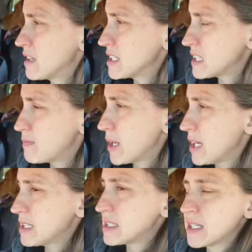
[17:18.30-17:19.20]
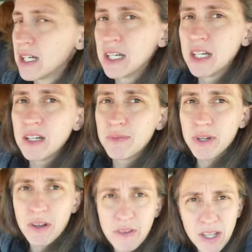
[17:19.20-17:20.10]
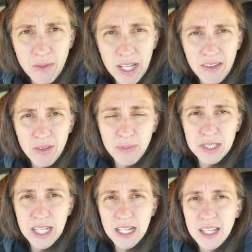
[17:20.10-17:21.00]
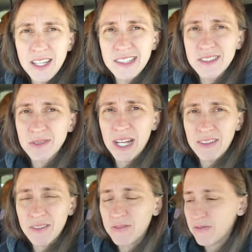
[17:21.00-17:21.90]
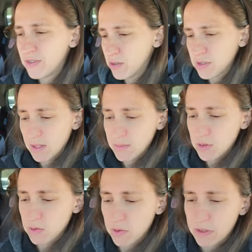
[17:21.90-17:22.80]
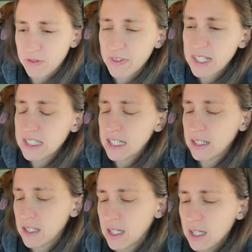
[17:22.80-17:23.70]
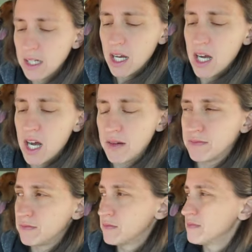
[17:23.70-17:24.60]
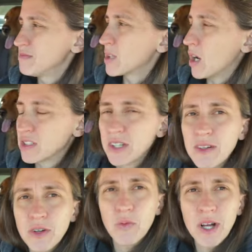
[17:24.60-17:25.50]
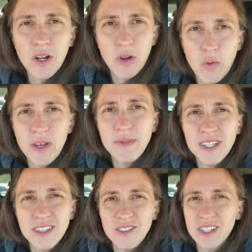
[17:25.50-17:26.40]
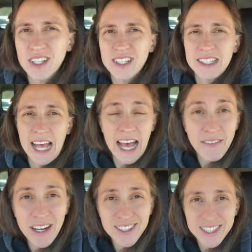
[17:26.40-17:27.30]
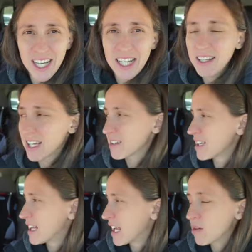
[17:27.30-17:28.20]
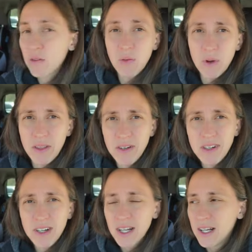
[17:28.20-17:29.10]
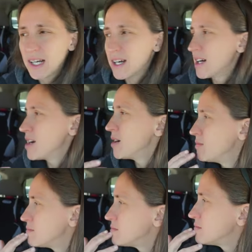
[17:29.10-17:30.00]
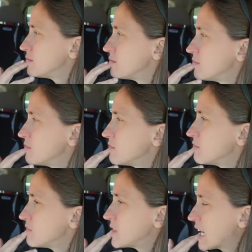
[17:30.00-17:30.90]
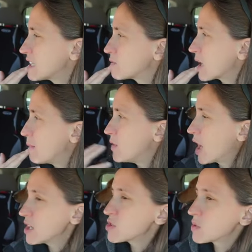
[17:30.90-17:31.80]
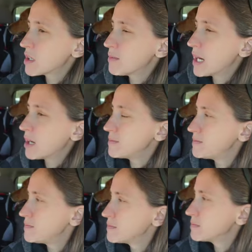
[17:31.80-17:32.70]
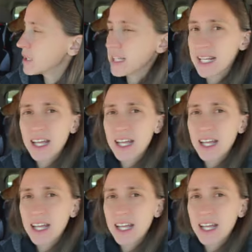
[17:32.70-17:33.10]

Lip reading: this space. But again, we have to protect kids, so we have to do some sort of fencing. But also, I don't know what equipment you can have outside that can handle the weather. That's what I'm not sure about. But like